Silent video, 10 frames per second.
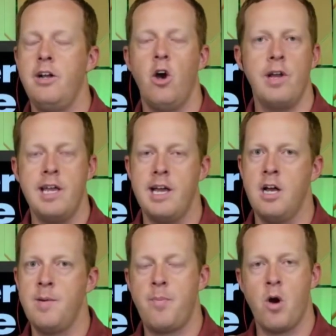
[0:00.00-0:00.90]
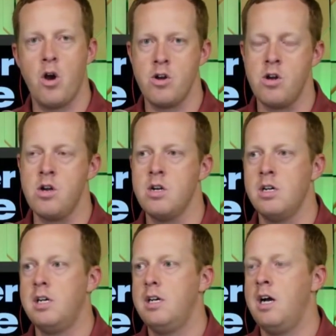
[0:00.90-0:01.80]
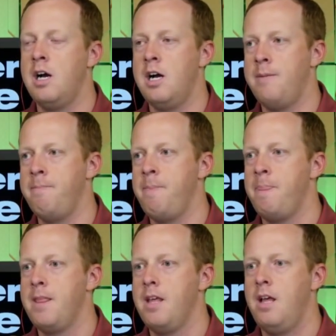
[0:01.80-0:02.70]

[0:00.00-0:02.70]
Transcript: an OEM, a partner, um, mm-hmm.